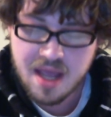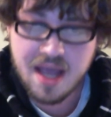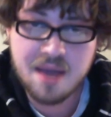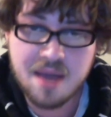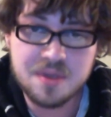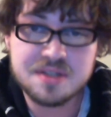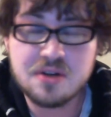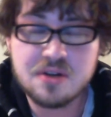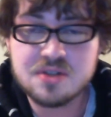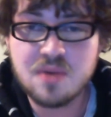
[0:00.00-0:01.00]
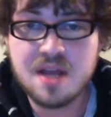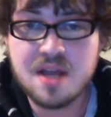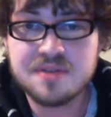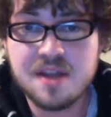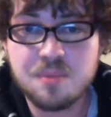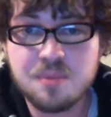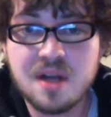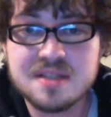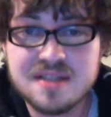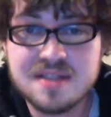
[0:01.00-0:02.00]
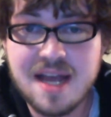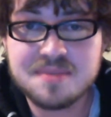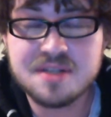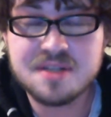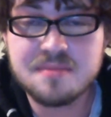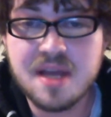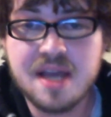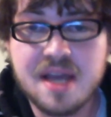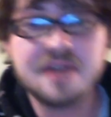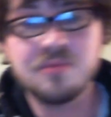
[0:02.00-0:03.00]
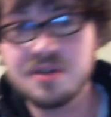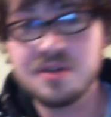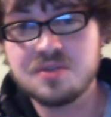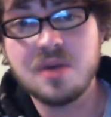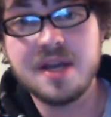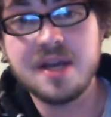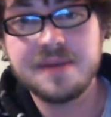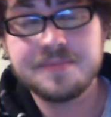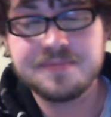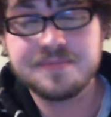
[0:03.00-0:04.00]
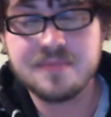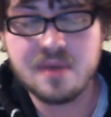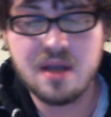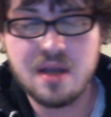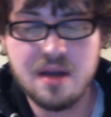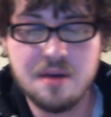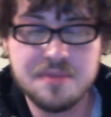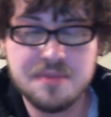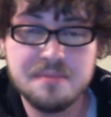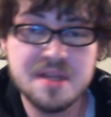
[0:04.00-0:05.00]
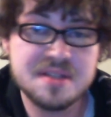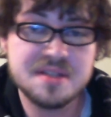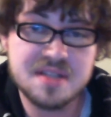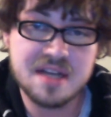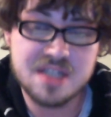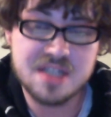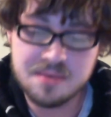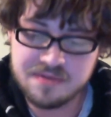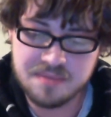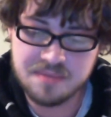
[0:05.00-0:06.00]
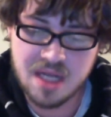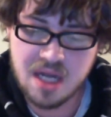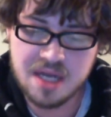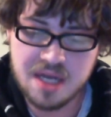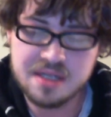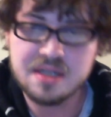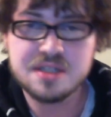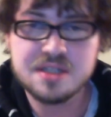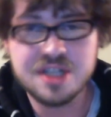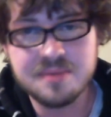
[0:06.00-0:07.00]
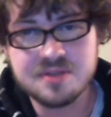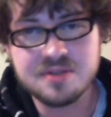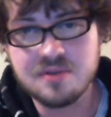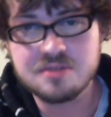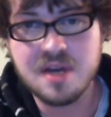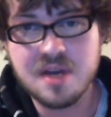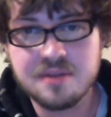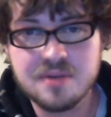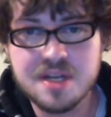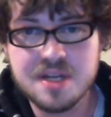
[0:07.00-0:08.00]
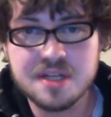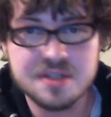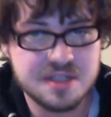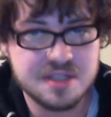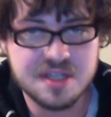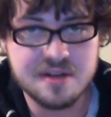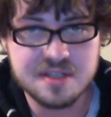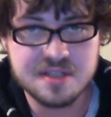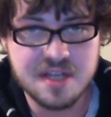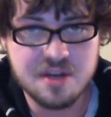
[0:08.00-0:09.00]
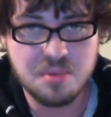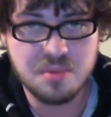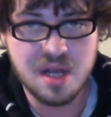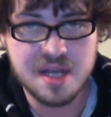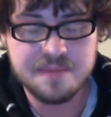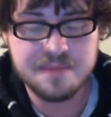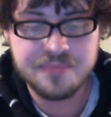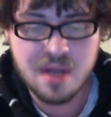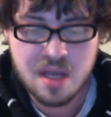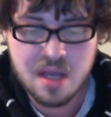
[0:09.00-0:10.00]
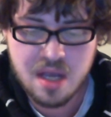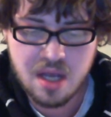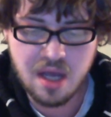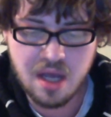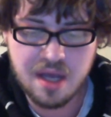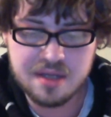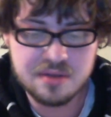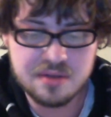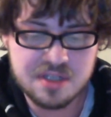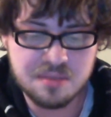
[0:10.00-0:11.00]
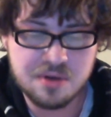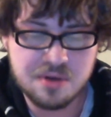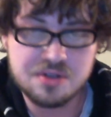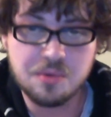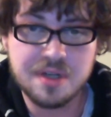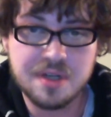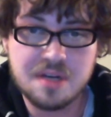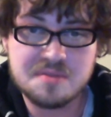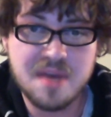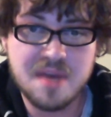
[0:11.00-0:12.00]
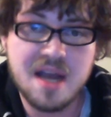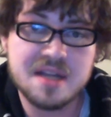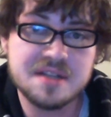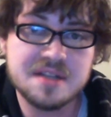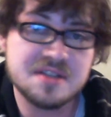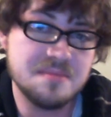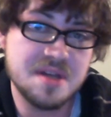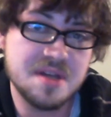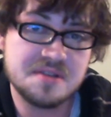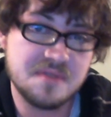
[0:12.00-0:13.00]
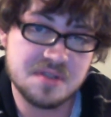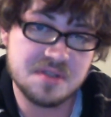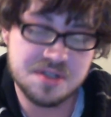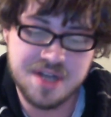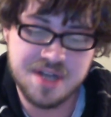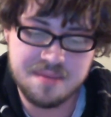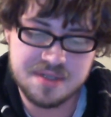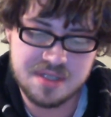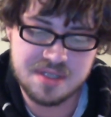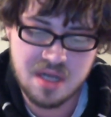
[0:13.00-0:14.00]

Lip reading: And when he turns around, Daniel Bryan slaps him and runs away. The Miz attacks Sheamus from behind. Sheamus throws him out of the ring and just stares at Daniel Bryan. It goes to commercial. When it comes back, it's The Miz versus Sheamus.